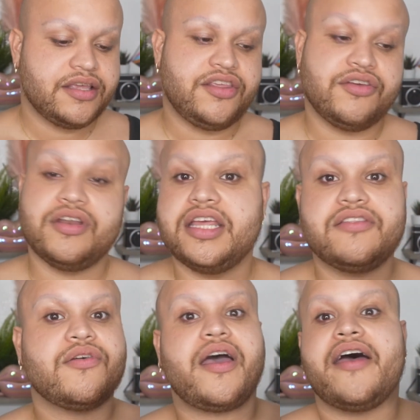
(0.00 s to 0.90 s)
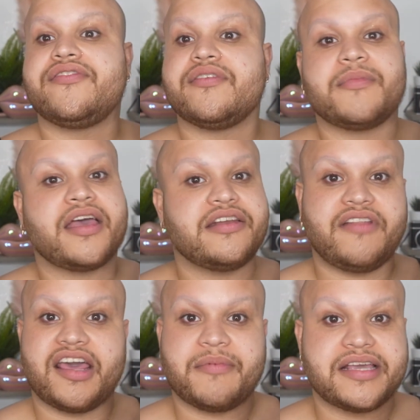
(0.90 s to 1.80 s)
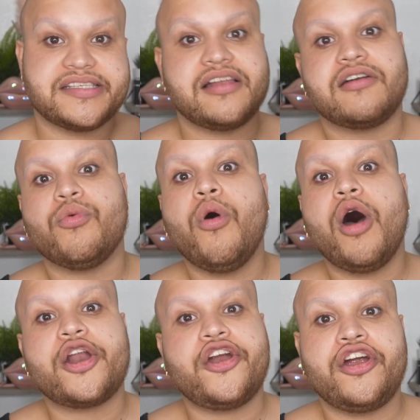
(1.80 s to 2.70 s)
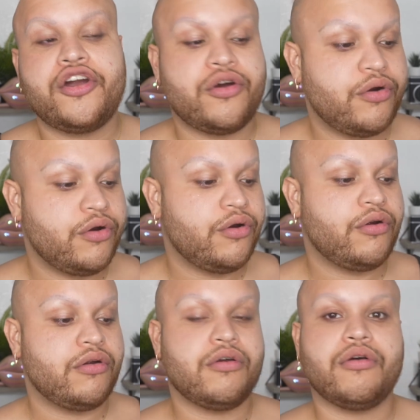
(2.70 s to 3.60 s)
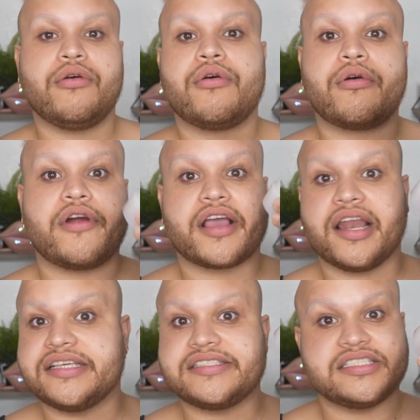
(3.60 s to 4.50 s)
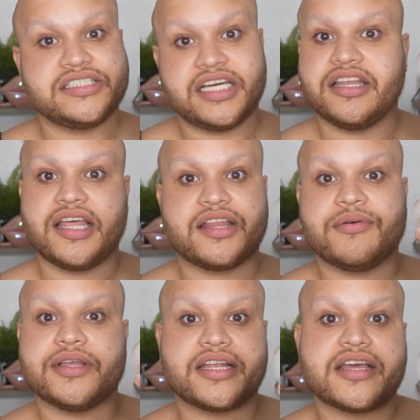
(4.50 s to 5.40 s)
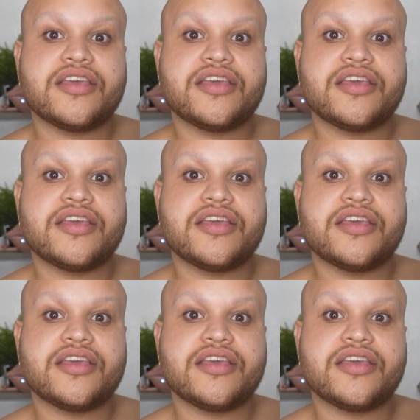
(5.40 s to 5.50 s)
You need to have some kind of like micellar water or a cleansing gel like the one that I